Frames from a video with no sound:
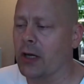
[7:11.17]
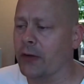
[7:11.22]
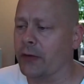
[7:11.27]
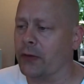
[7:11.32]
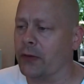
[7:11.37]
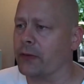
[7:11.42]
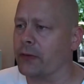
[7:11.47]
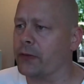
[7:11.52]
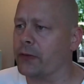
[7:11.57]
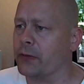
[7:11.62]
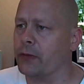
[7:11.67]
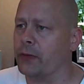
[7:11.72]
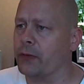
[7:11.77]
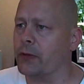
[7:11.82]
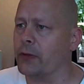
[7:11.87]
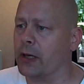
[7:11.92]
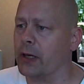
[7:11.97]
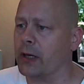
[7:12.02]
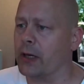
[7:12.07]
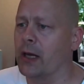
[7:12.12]
So
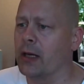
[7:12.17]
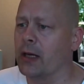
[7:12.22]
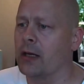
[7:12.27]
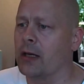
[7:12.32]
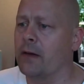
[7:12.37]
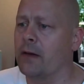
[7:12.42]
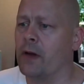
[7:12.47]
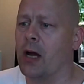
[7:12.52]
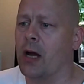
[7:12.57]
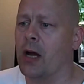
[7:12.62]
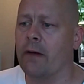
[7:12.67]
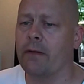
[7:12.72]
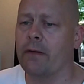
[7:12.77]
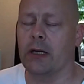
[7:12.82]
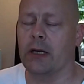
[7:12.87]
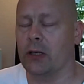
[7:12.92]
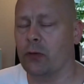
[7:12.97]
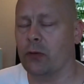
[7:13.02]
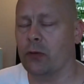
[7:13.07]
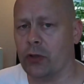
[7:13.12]
again, if you have
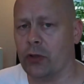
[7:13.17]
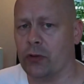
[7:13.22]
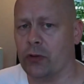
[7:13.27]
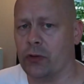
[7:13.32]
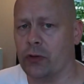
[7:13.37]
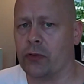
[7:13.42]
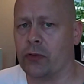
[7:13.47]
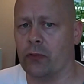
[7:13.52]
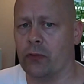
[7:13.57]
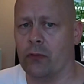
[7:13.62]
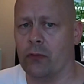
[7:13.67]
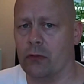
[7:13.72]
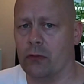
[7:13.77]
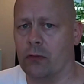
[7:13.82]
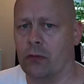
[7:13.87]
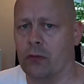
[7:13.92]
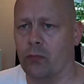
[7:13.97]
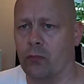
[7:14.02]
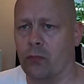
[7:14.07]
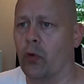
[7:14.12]
any questions
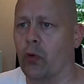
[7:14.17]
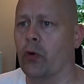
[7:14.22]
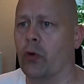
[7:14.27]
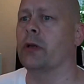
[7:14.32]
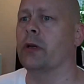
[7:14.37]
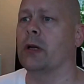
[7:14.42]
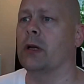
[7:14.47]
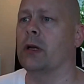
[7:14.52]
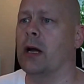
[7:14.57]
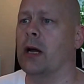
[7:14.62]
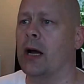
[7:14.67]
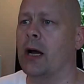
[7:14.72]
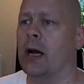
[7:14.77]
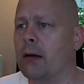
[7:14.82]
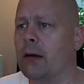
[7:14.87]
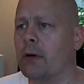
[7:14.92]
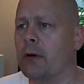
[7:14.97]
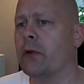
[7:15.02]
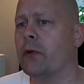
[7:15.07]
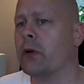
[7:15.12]
or want to
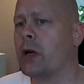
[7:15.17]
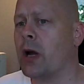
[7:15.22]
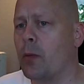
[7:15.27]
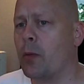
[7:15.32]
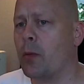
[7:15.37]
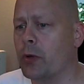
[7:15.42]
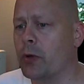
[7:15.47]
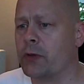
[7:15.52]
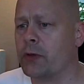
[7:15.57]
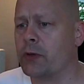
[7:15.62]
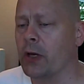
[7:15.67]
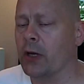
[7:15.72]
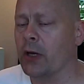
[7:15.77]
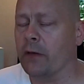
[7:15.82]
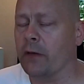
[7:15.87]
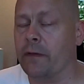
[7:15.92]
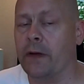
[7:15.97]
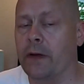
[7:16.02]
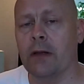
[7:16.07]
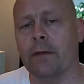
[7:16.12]
have our comments,
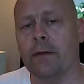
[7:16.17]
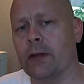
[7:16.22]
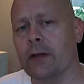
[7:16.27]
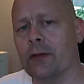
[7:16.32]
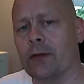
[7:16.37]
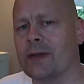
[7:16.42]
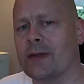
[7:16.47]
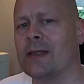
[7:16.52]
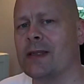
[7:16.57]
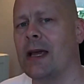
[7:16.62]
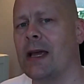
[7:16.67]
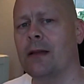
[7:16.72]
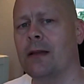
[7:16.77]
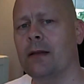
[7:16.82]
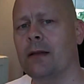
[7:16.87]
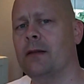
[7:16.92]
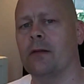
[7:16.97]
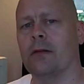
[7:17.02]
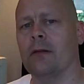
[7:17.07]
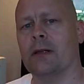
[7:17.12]
feel free to
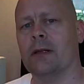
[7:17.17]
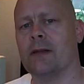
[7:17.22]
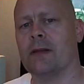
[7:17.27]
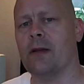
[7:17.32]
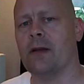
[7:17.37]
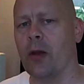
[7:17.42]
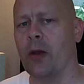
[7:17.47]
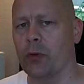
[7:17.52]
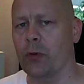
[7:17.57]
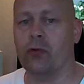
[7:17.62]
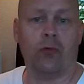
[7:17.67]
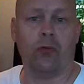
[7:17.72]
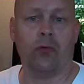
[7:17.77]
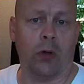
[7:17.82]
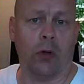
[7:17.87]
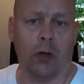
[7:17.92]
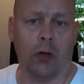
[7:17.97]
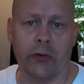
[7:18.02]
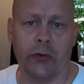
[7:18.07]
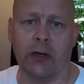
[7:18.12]
send your assignment
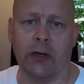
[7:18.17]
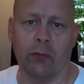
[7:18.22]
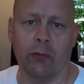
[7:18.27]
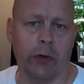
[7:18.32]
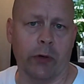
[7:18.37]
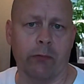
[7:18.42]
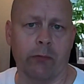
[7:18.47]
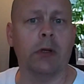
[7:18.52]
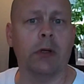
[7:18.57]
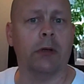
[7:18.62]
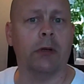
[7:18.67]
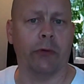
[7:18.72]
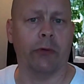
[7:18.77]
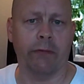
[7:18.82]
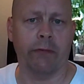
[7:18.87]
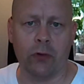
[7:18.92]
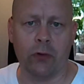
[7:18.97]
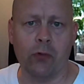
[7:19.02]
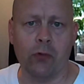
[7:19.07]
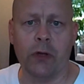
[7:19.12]
to us and we will
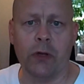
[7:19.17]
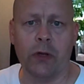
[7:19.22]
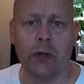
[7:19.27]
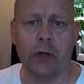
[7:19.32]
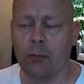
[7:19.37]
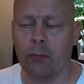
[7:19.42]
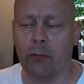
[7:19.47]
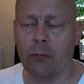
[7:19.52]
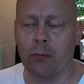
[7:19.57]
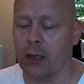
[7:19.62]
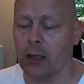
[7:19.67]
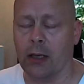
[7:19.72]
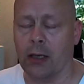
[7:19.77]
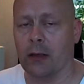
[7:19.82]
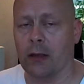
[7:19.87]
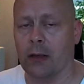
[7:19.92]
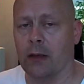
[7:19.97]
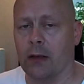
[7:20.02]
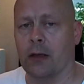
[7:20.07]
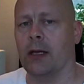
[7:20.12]
review them and
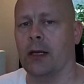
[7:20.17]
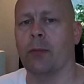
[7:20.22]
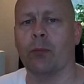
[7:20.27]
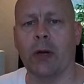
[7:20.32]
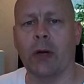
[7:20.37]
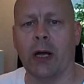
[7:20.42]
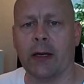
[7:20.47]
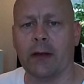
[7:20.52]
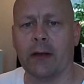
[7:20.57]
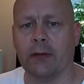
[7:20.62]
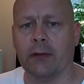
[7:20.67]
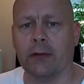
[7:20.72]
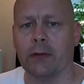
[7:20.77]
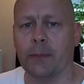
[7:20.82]
get back to you.